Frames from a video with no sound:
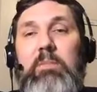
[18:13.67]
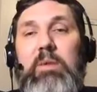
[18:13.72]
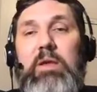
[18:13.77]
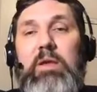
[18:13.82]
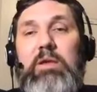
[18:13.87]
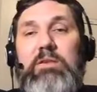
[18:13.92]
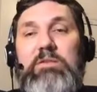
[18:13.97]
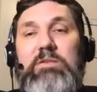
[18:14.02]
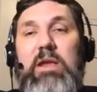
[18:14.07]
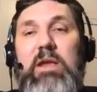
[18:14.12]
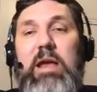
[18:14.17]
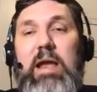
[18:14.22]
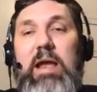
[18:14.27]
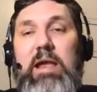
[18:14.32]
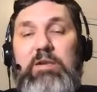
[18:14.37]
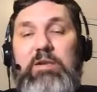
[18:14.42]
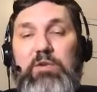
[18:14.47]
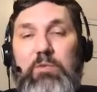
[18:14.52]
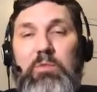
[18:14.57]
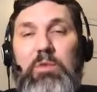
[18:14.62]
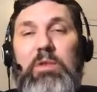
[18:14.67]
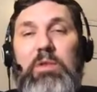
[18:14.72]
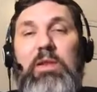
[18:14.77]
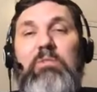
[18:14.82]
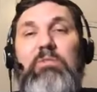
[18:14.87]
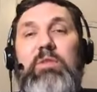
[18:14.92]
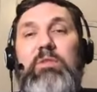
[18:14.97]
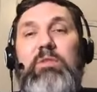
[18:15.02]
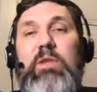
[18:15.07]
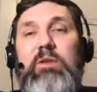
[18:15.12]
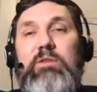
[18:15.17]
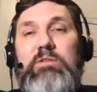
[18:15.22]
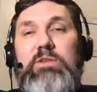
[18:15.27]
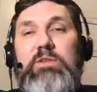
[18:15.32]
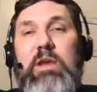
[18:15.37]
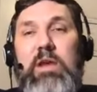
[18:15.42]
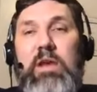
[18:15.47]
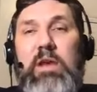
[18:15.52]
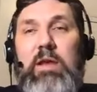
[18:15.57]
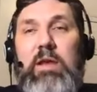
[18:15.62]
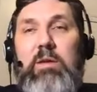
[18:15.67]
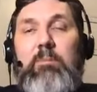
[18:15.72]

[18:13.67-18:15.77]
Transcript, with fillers: because I, I do believe that there's